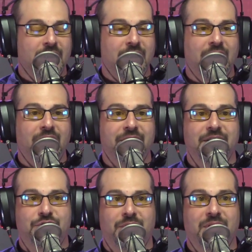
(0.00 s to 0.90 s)
the
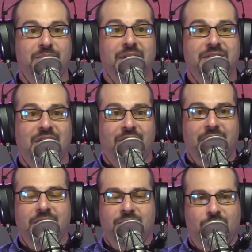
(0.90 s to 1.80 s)
Israeli
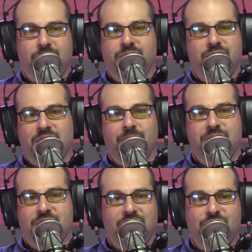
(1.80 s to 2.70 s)
military or some
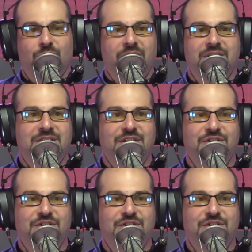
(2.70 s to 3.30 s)
such organization